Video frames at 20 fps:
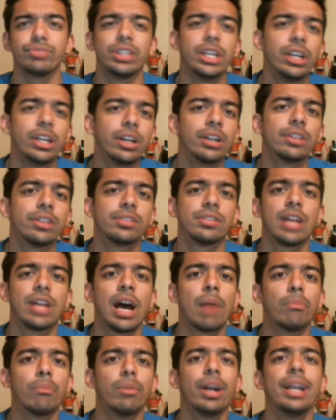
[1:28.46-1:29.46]
here's
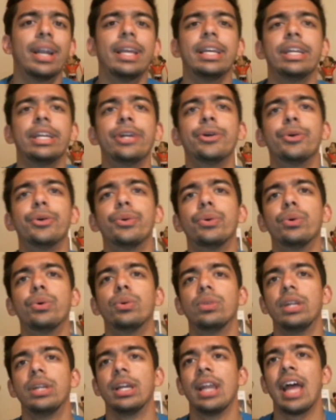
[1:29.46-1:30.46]
Tom Brady,
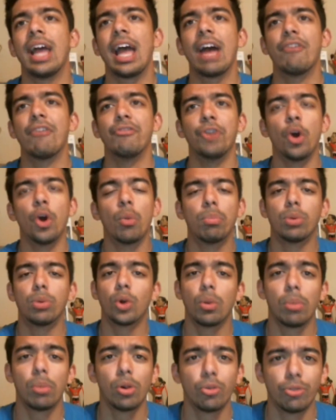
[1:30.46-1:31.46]
who can have no
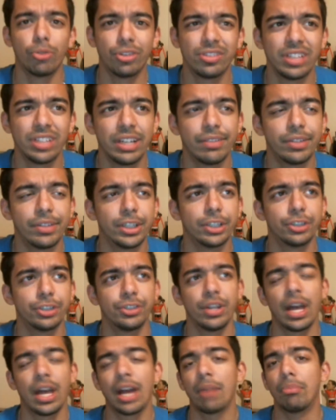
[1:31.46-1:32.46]
Pro Bowl receivers,
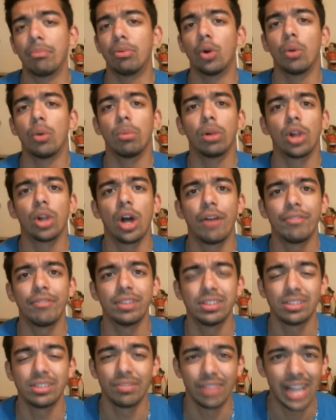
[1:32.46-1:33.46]
not a Pro Bowl
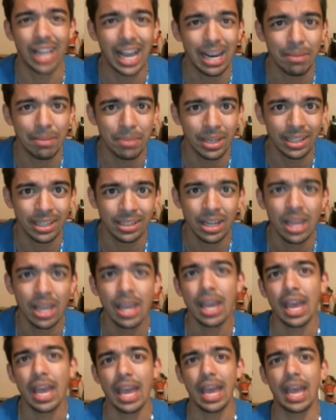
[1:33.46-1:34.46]
offensive lineman,
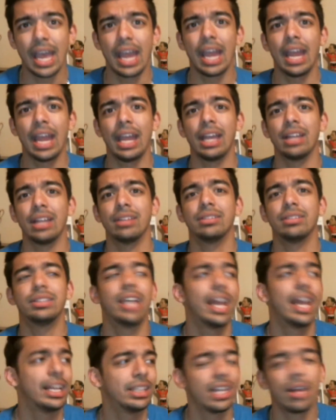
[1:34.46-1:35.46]
and
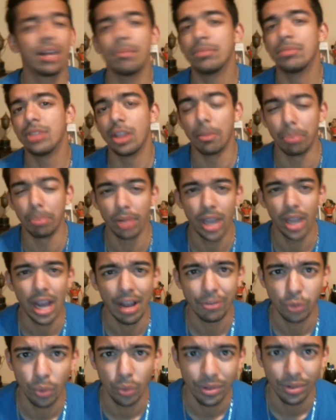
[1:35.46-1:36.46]
take them to the
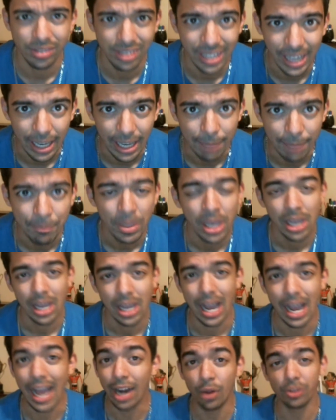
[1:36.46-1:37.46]
playoffs once again.
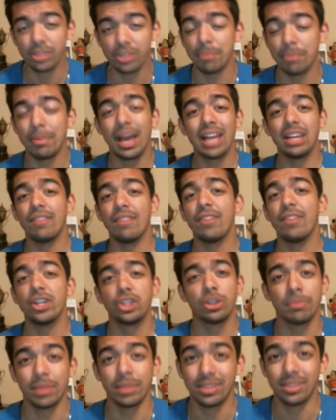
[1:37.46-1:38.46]
I know it's a bad
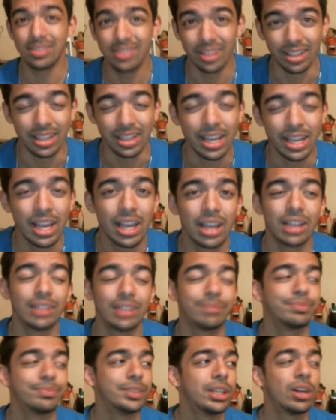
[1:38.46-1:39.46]
division, but still.
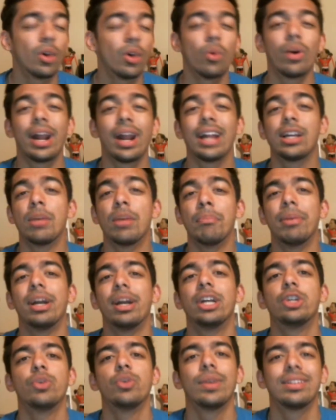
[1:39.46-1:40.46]
You know what I
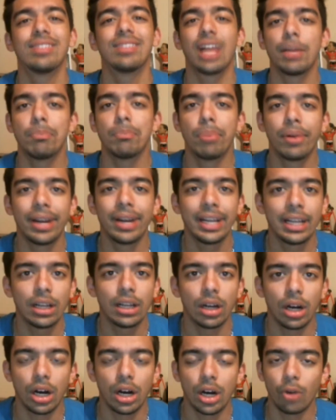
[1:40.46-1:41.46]
compare to? It's like putting
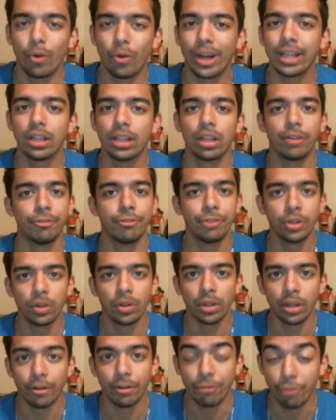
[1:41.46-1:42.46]
regular
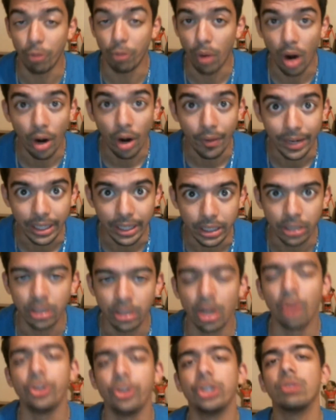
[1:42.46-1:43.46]
fuel in a Ferrari. You
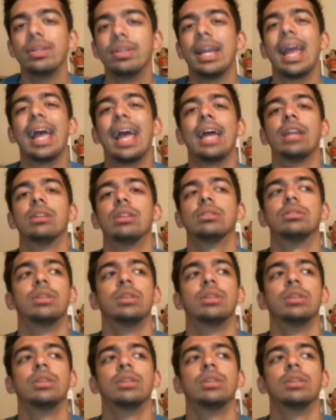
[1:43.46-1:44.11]
know, you can't